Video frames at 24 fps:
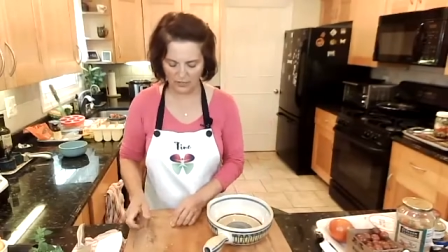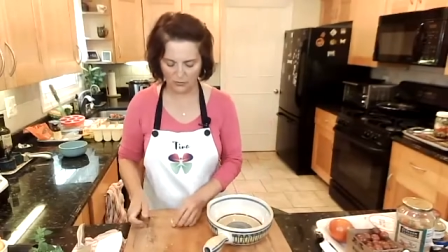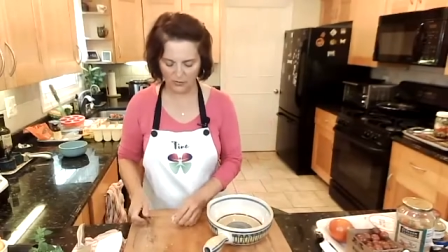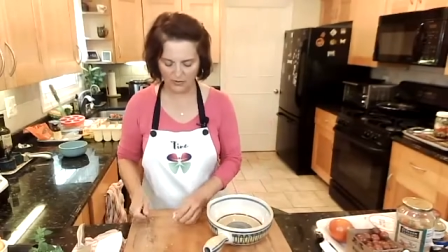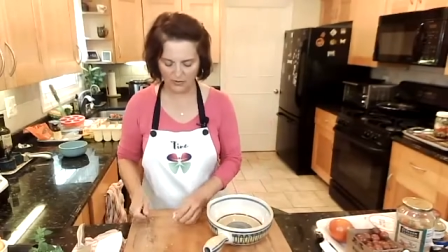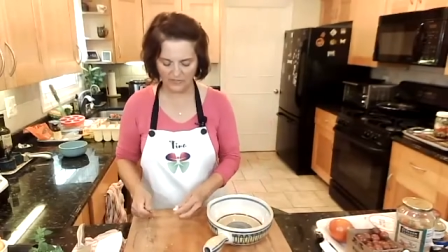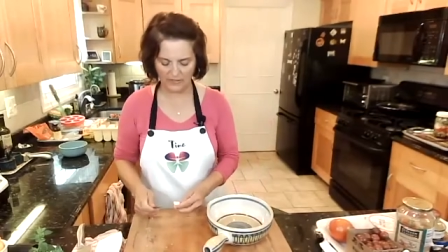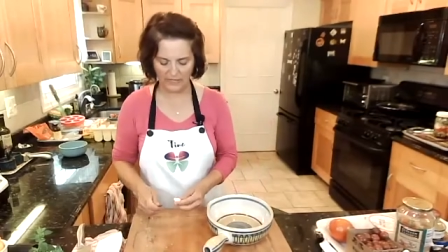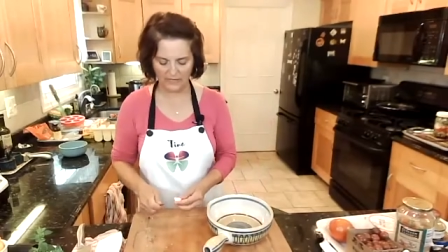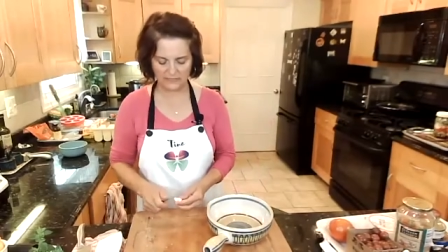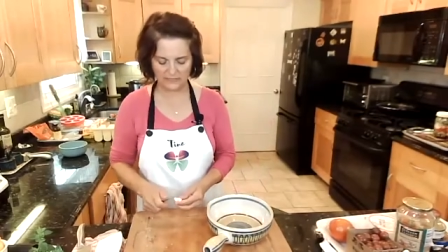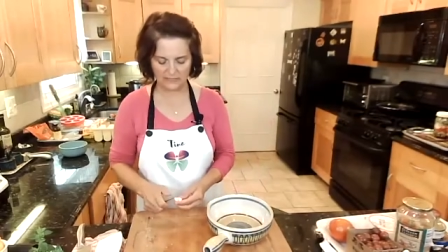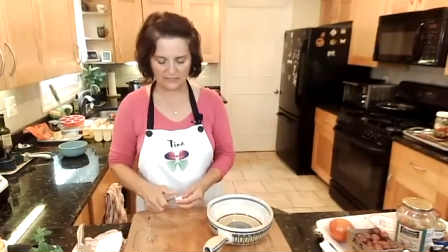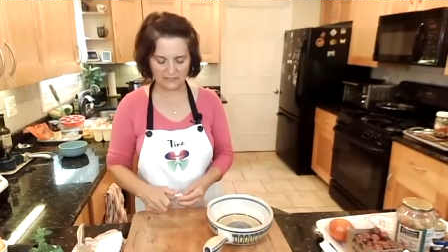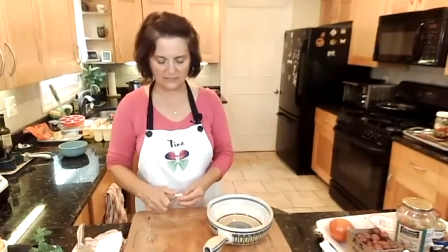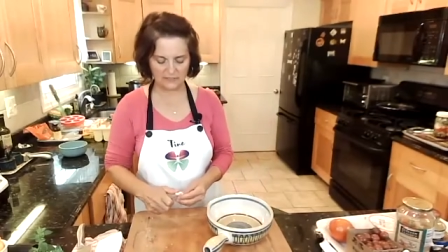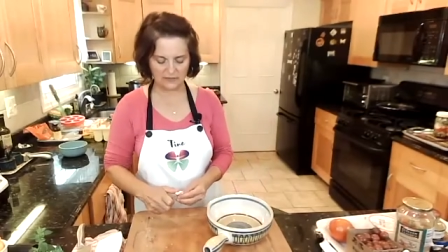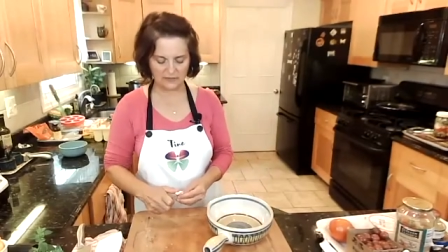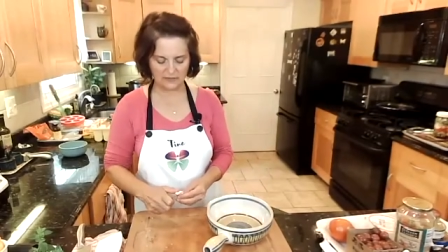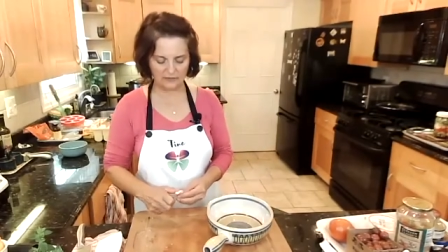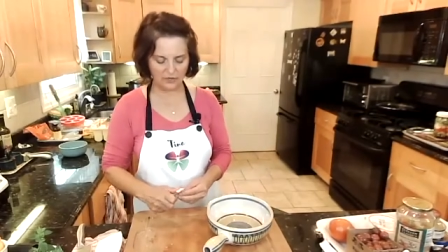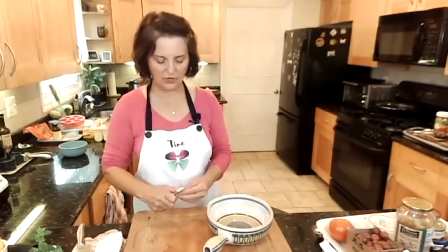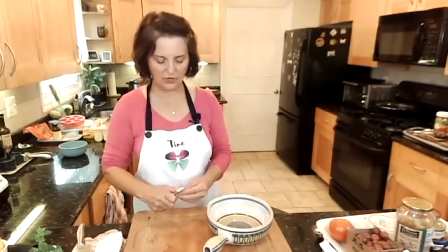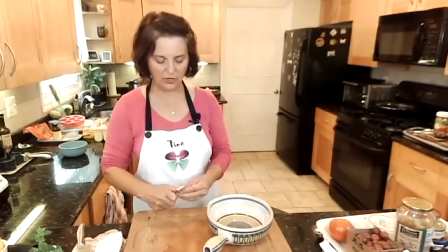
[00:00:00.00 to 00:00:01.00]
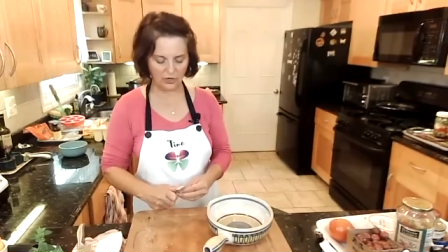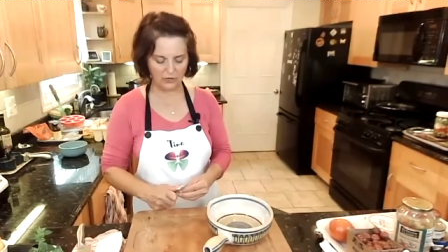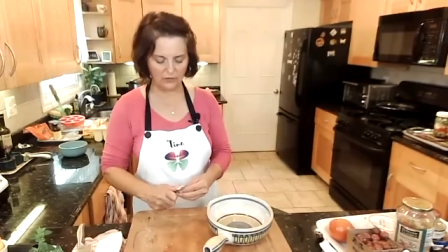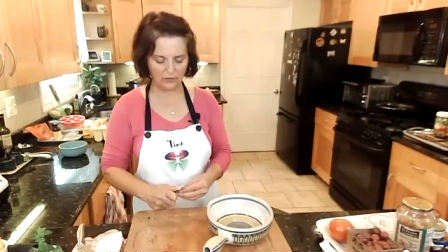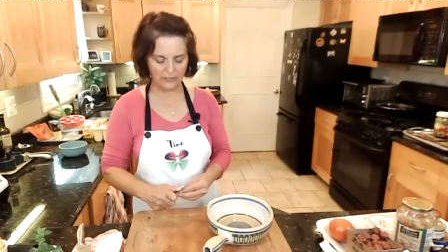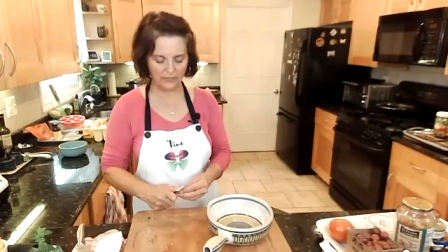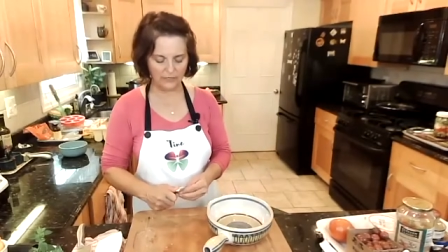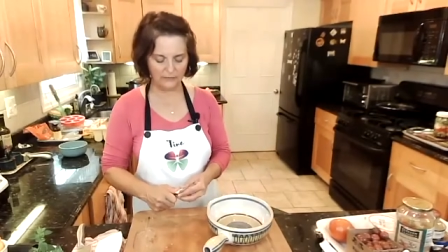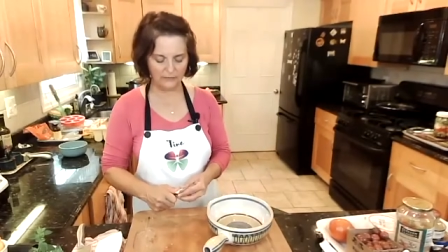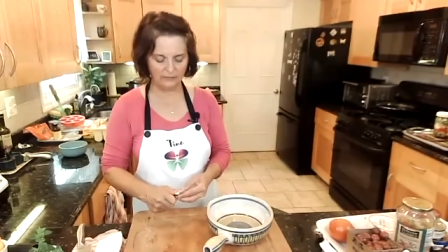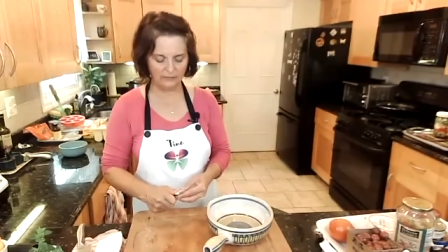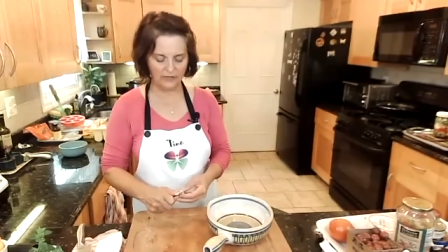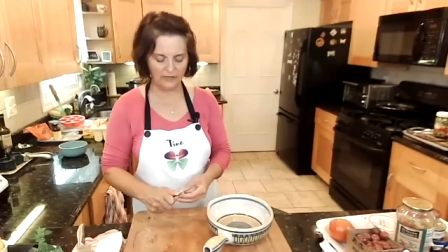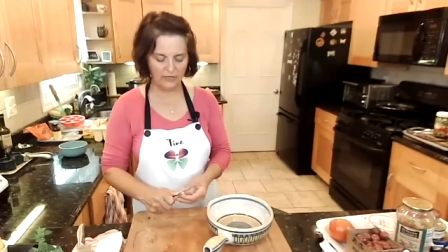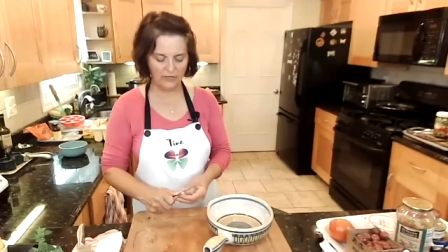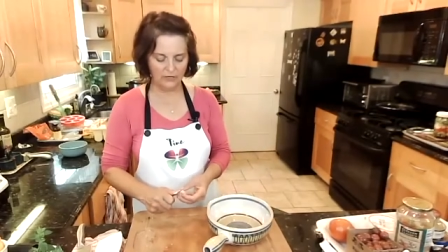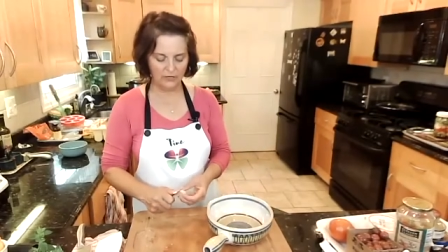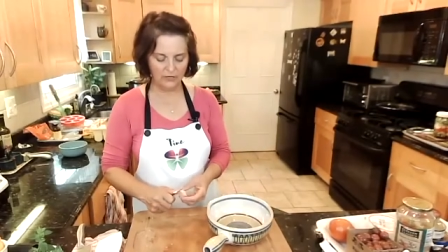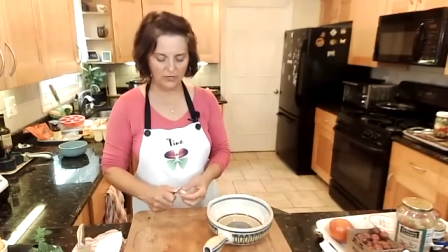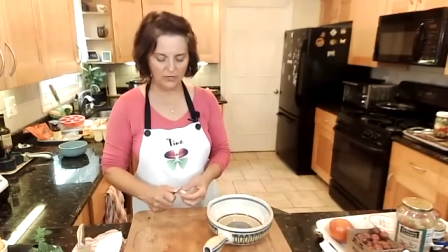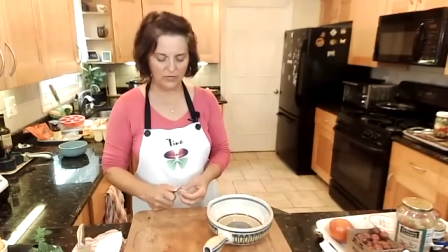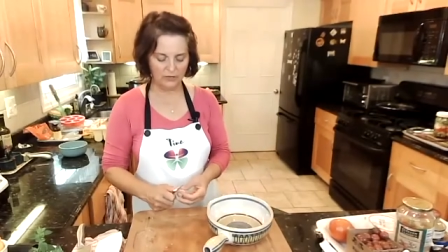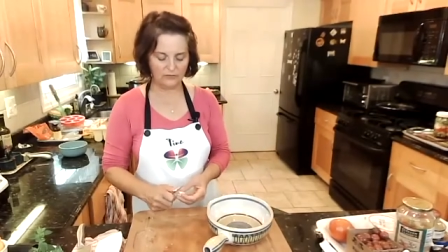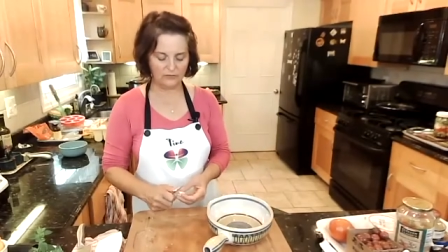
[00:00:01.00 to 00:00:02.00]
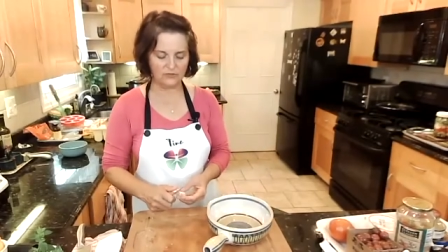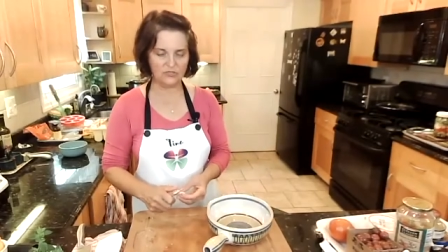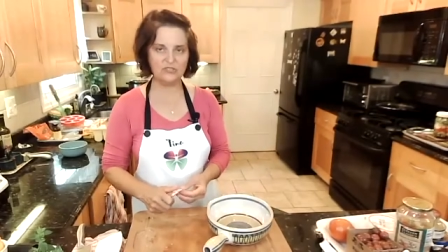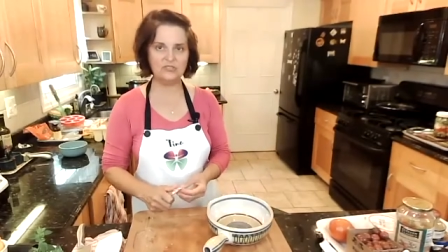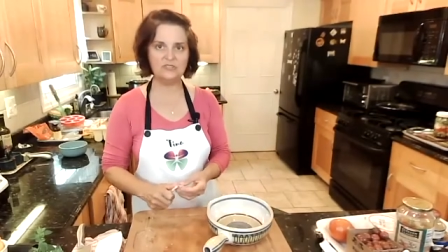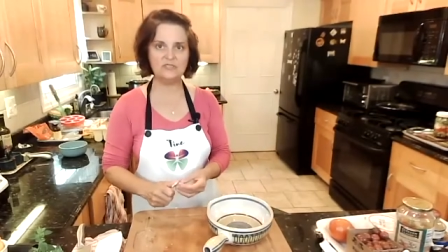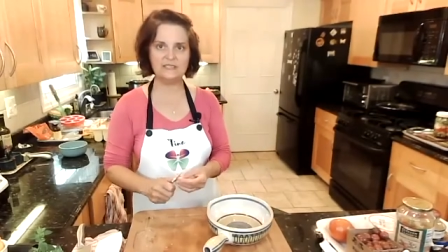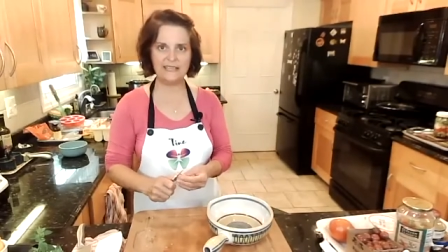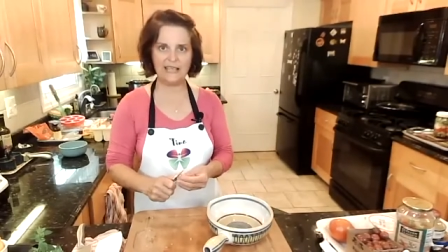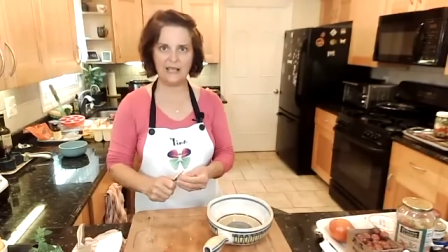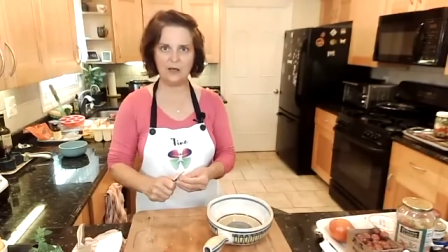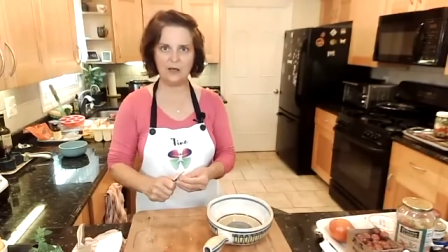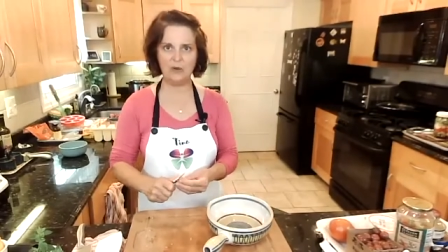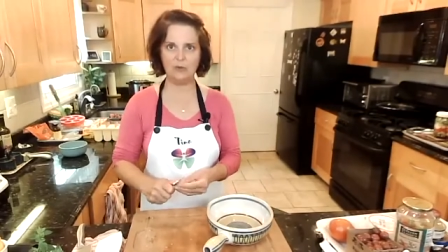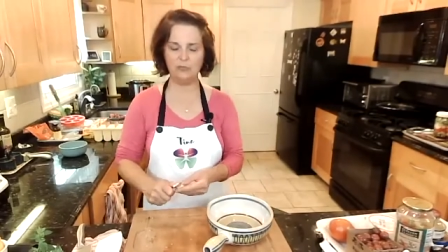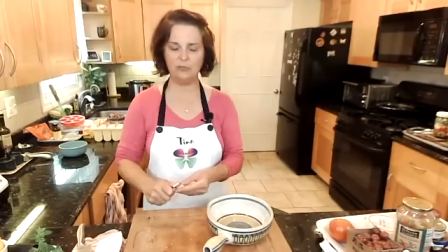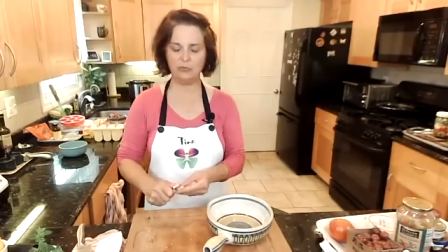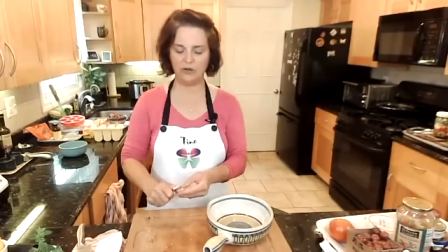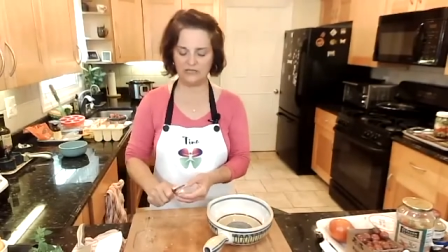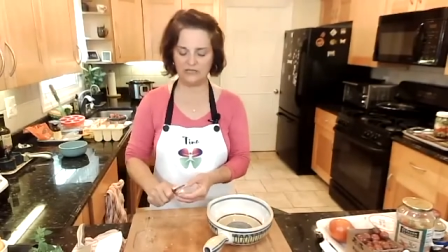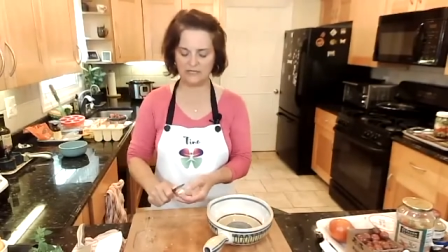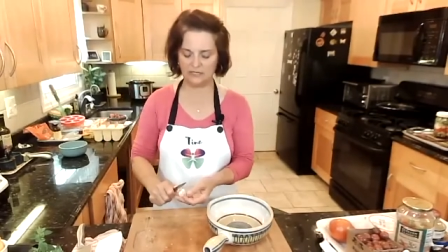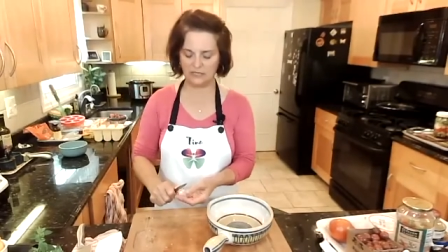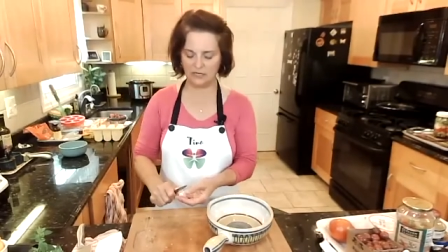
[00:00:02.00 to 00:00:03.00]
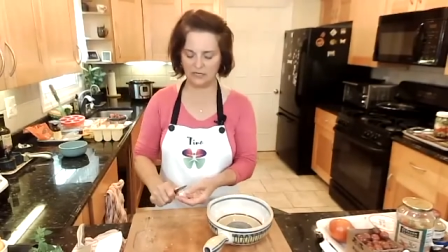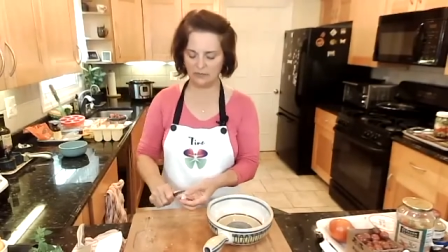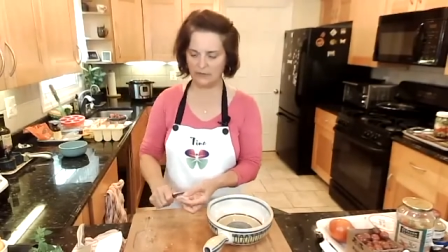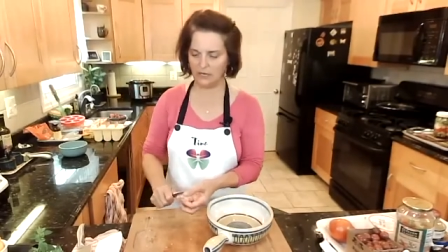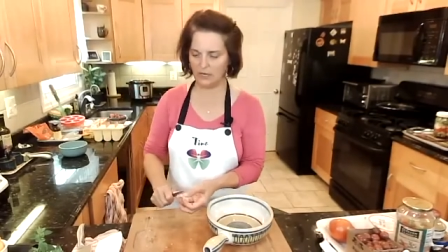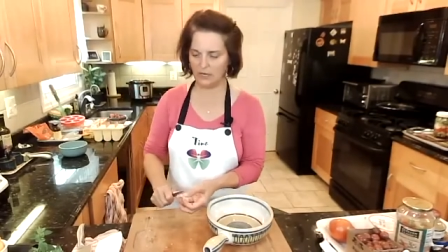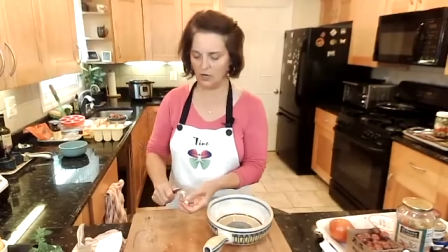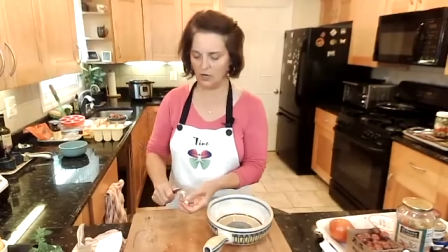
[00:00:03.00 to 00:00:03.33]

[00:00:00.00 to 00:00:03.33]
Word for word: You want the essence of the garlic. Did you see how I pressed on my